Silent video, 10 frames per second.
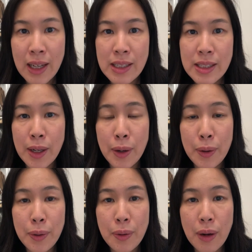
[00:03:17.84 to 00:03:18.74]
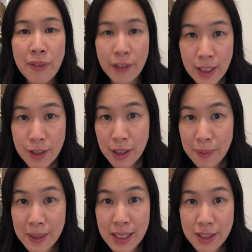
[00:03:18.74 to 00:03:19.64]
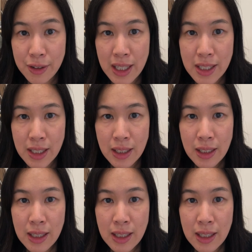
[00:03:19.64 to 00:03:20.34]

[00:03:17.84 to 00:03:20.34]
So a voluntary administration